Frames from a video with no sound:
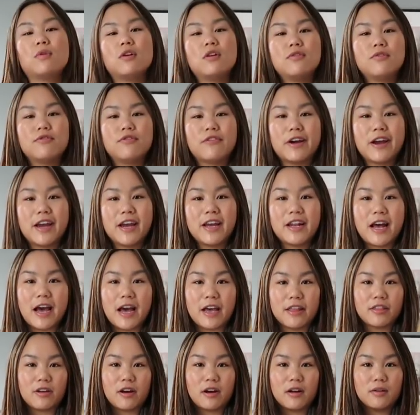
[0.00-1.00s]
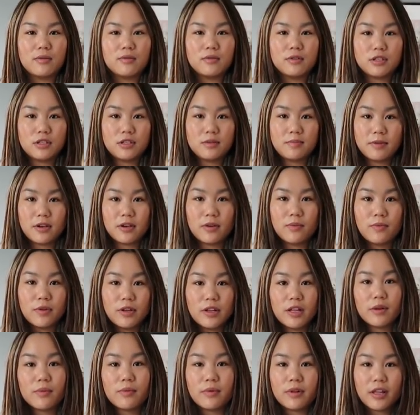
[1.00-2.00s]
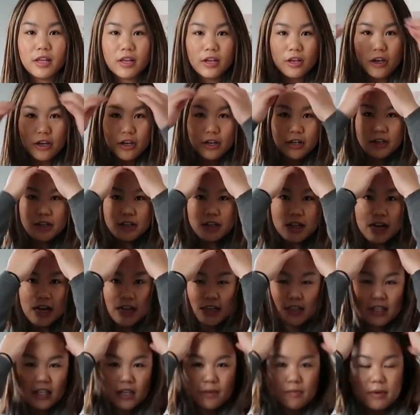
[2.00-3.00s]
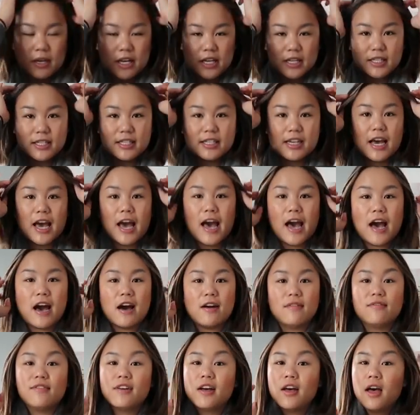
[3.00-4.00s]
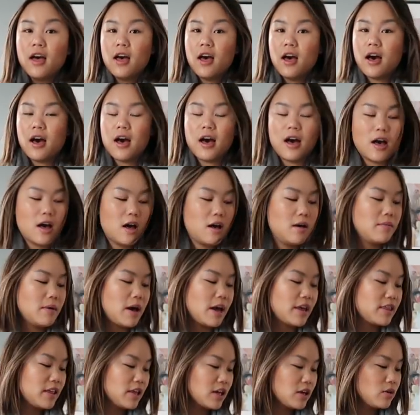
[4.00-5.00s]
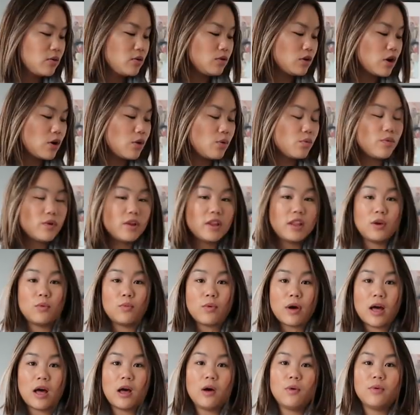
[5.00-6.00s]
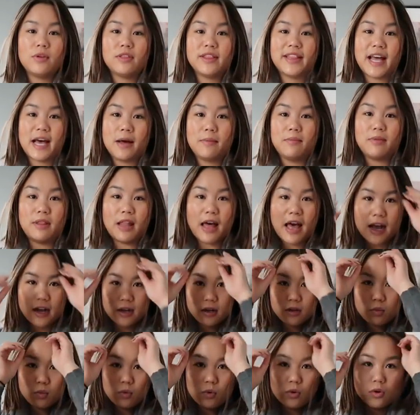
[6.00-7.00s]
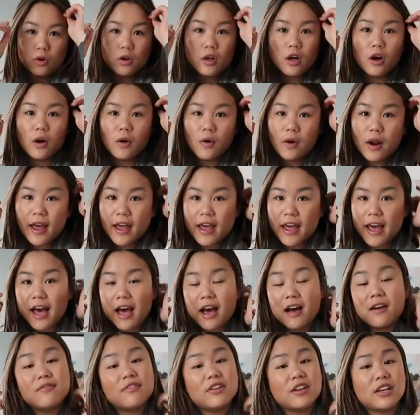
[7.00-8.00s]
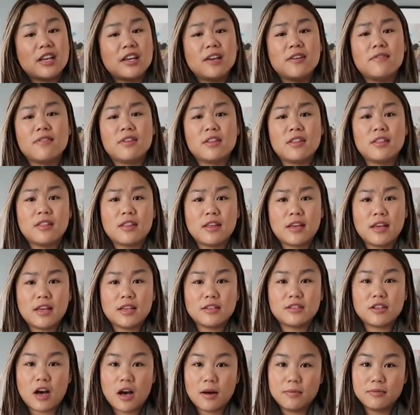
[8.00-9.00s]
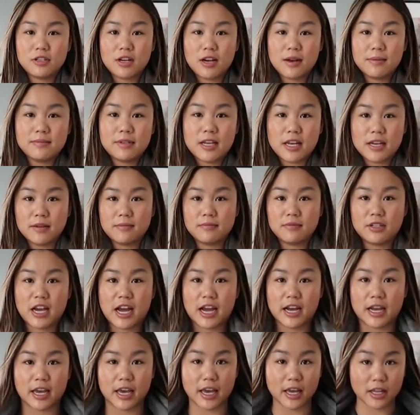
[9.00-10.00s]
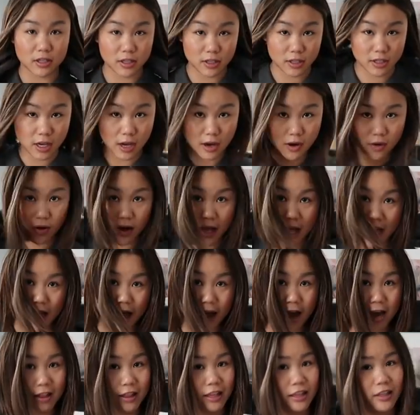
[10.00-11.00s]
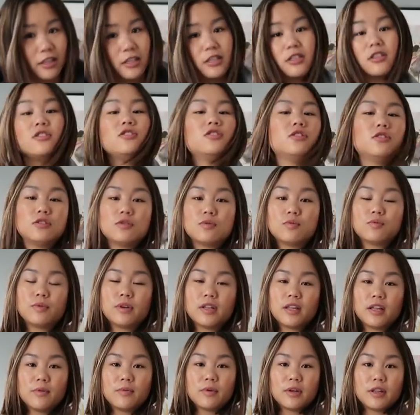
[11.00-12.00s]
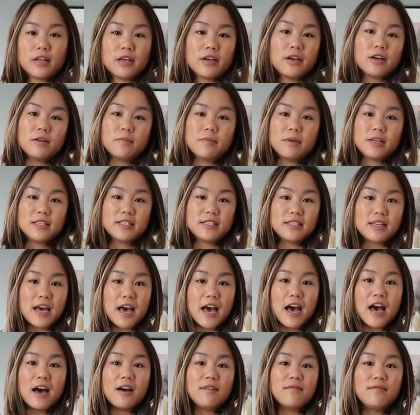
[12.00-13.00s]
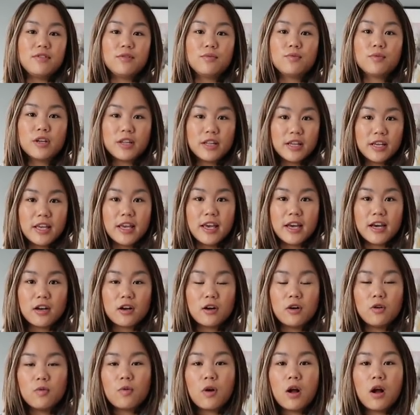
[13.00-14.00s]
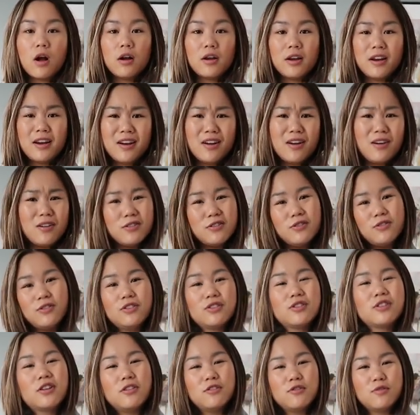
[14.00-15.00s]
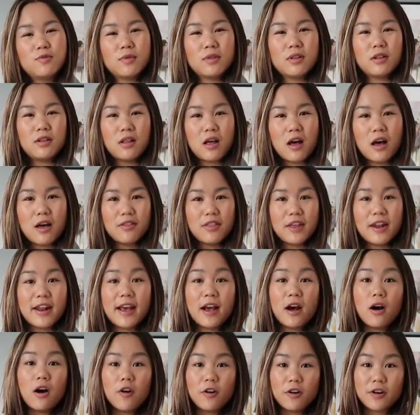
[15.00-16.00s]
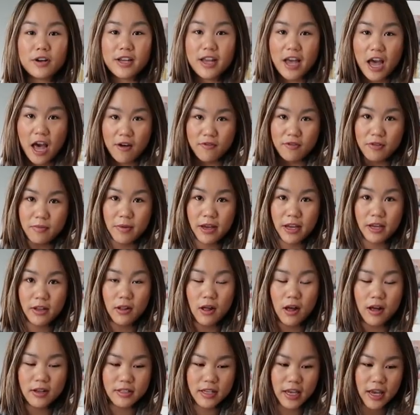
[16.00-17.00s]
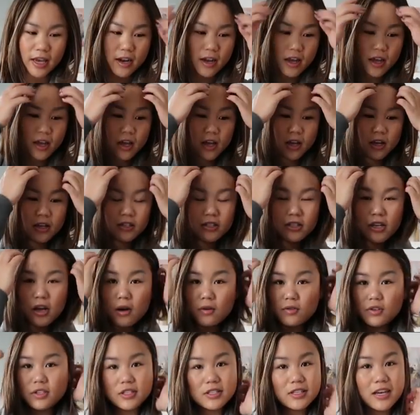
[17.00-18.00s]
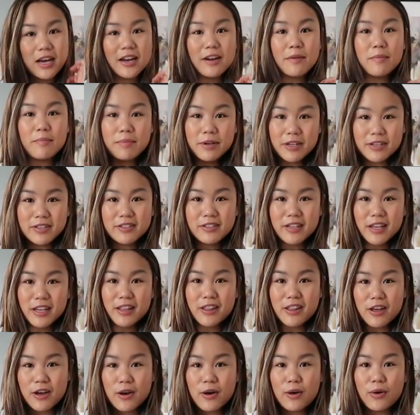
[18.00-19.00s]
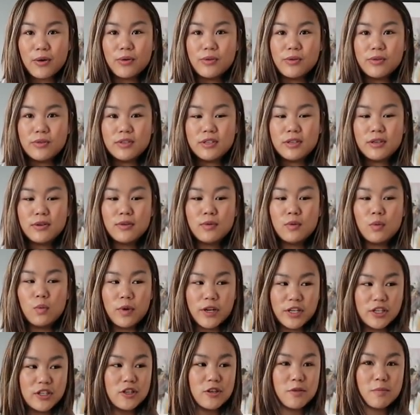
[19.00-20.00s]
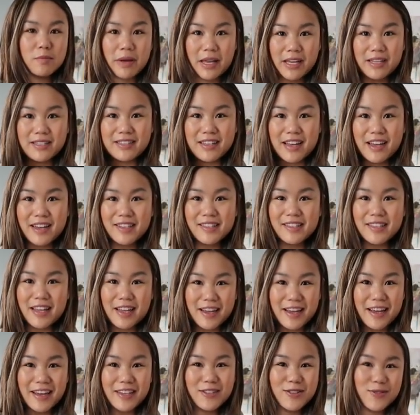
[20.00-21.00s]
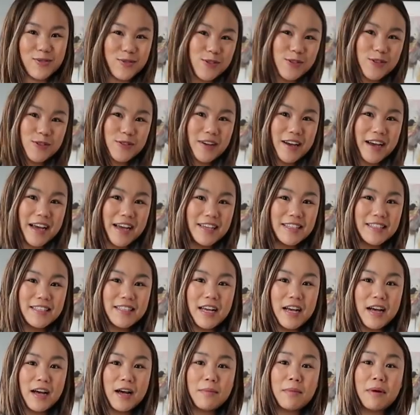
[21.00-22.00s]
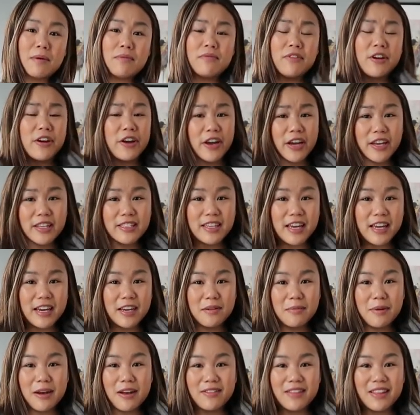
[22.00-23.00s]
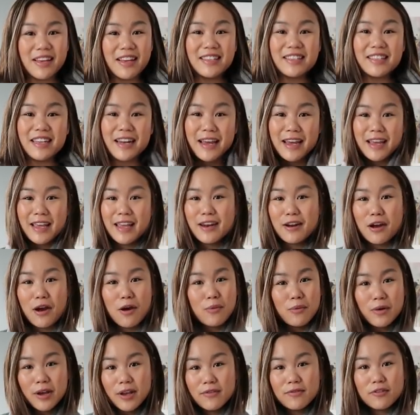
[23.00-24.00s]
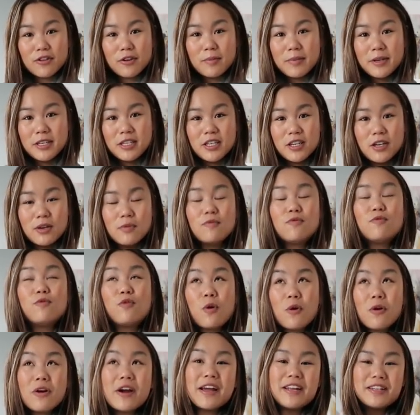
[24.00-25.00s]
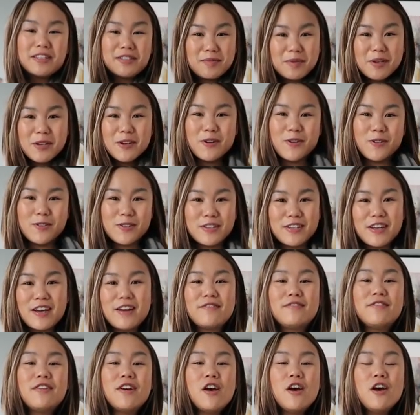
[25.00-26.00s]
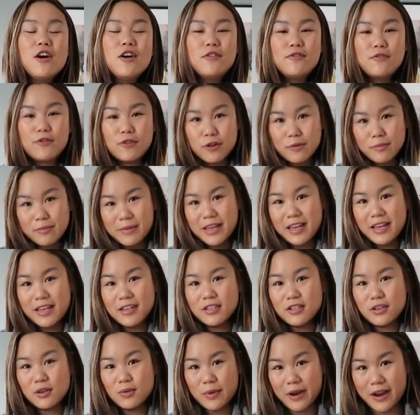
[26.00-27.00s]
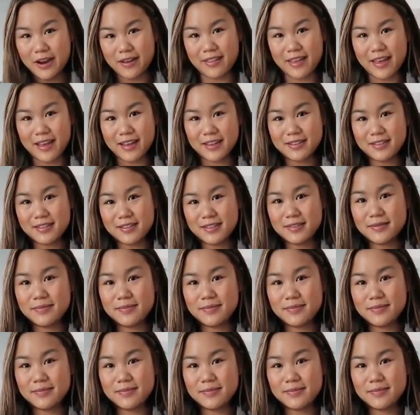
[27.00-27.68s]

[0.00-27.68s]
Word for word: Wilfred. I thought it would just be a really, really good classic piece to have. Um, I think it'll go really well with that black wool coat I have, and even the Topshop denim jacket. So I think this is just a really, really good piece to have. You really can't go wrong, and it also just goes with a lot that I already have in my closet. So just kind of building those winter basics, like I told you guys. um, I'm very excited about this, and I cannot wait for it to, for it to be cold enough for me to wear this.